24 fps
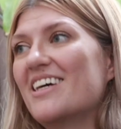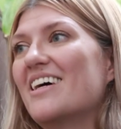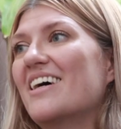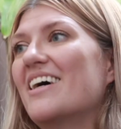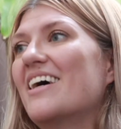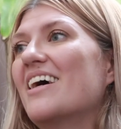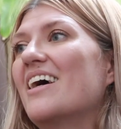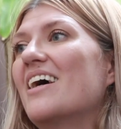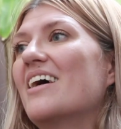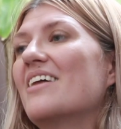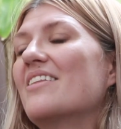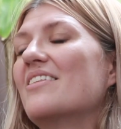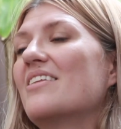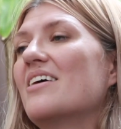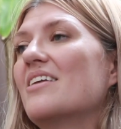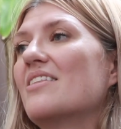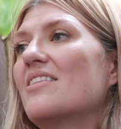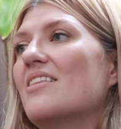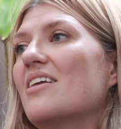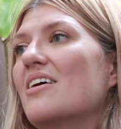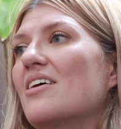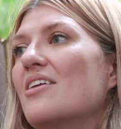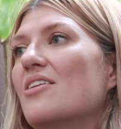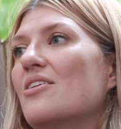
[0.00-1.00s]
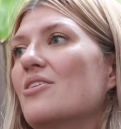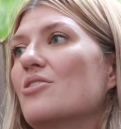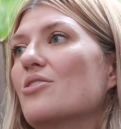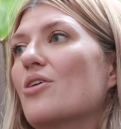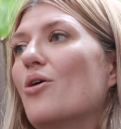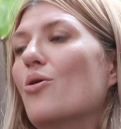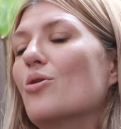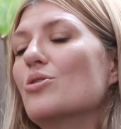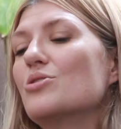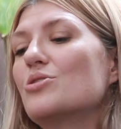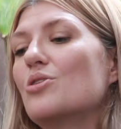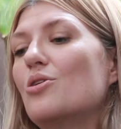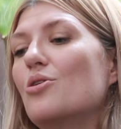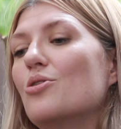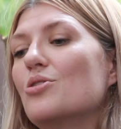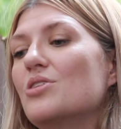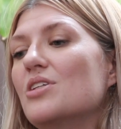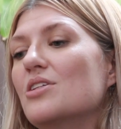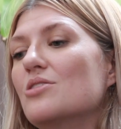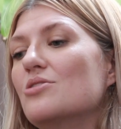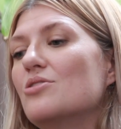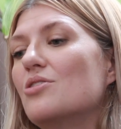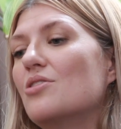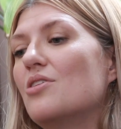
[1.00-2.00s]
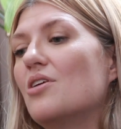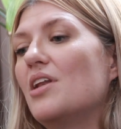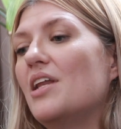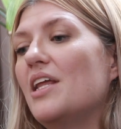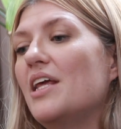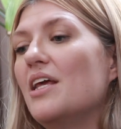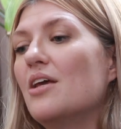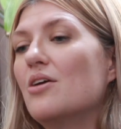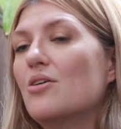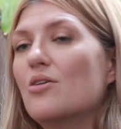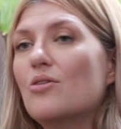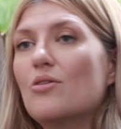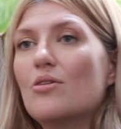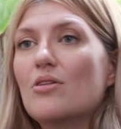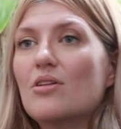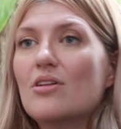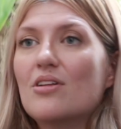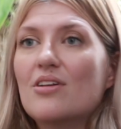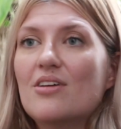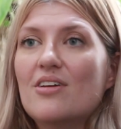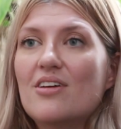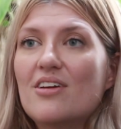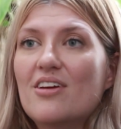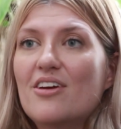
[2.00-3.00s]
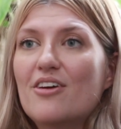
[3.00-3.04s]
that then also looked into the legal